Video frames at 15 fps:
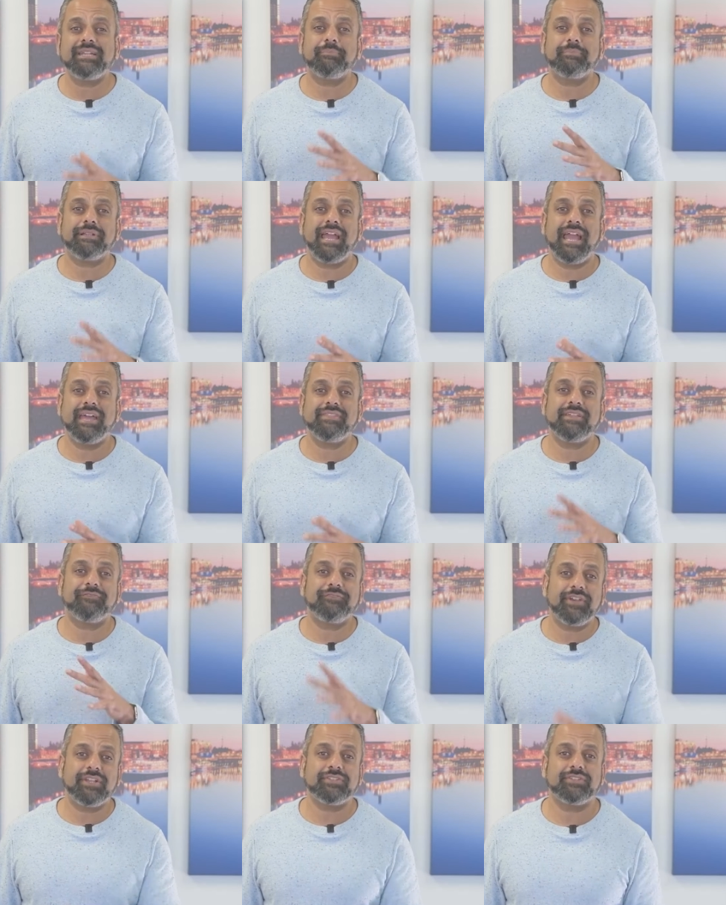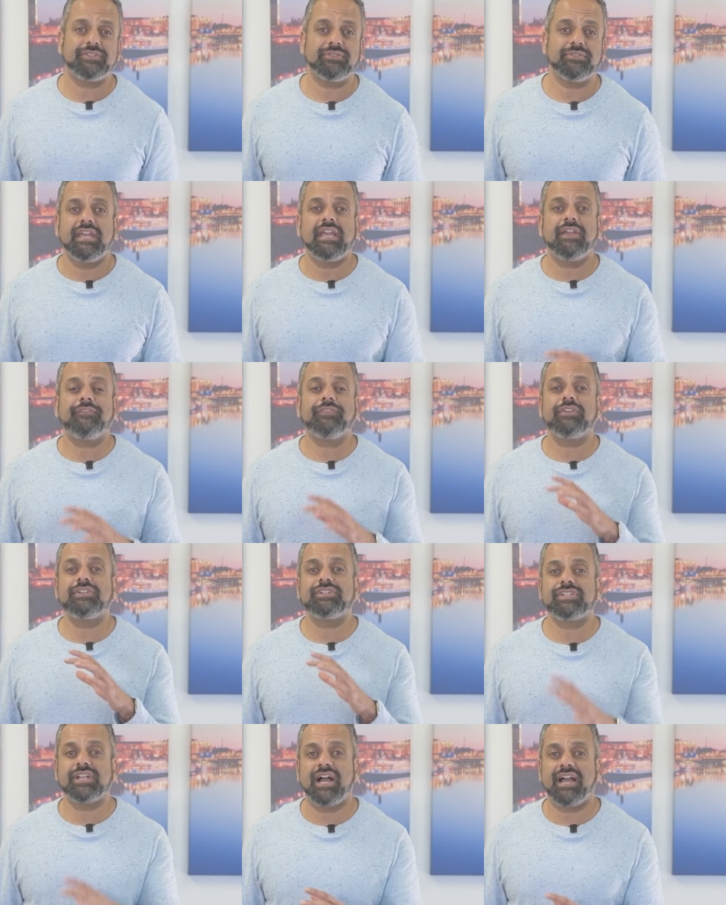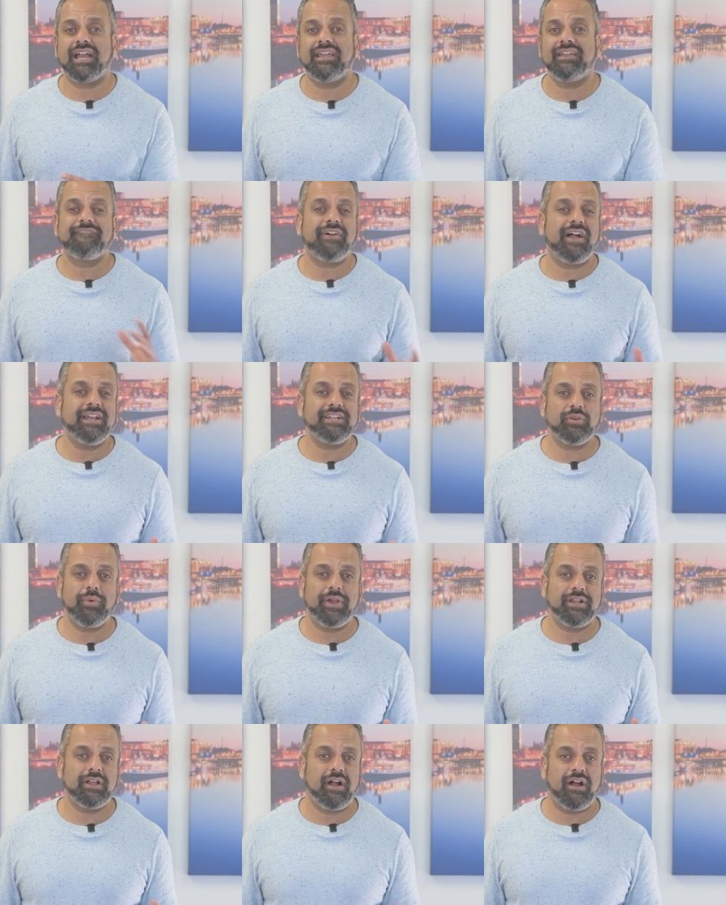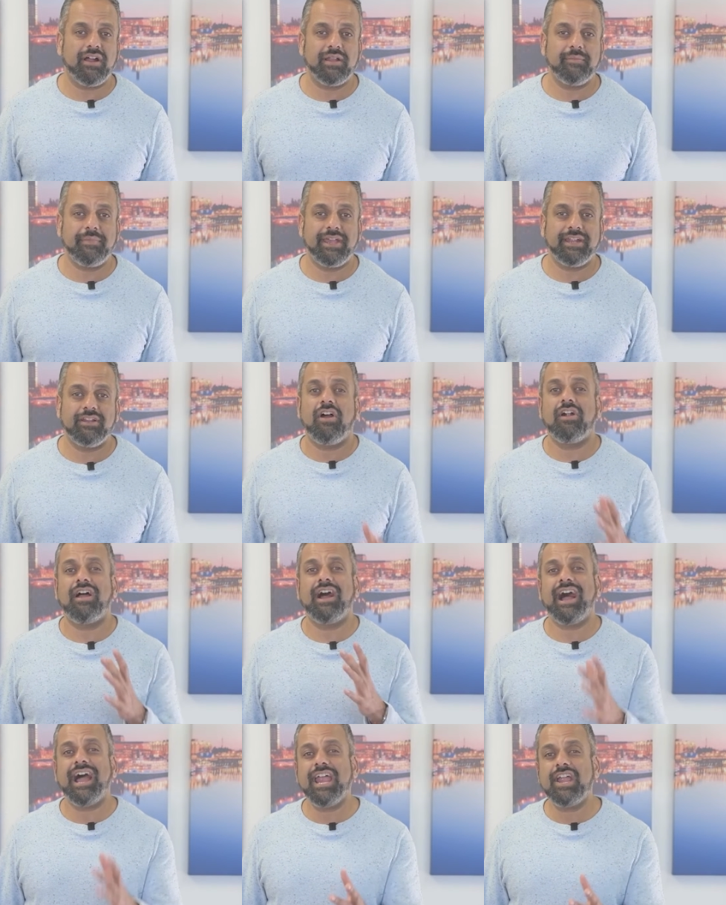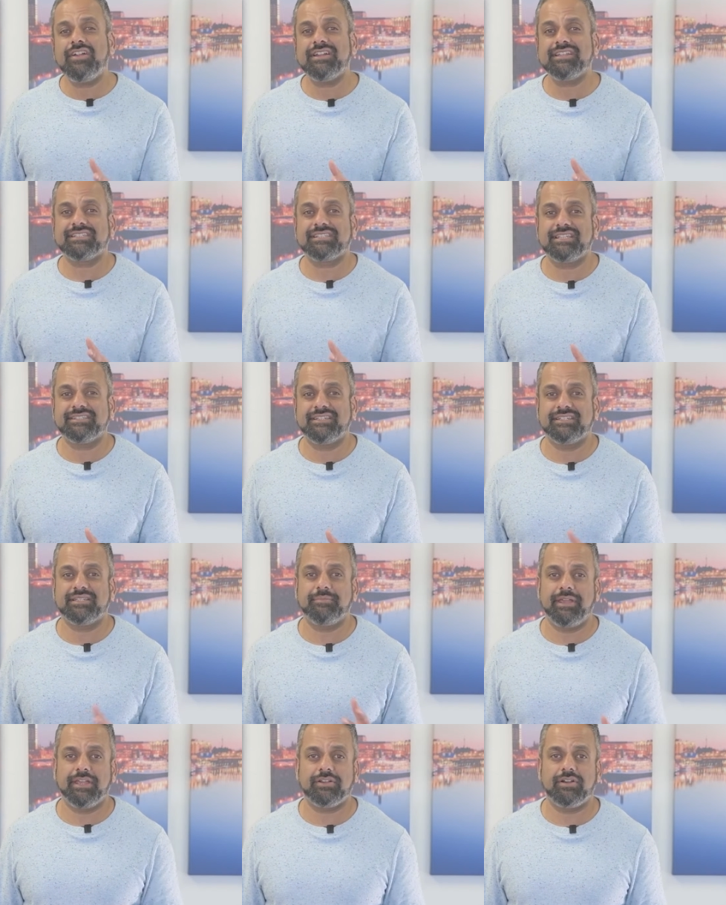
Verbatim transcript: a plan that fits you. If you're shy, find a way to automate or hire an assistant to make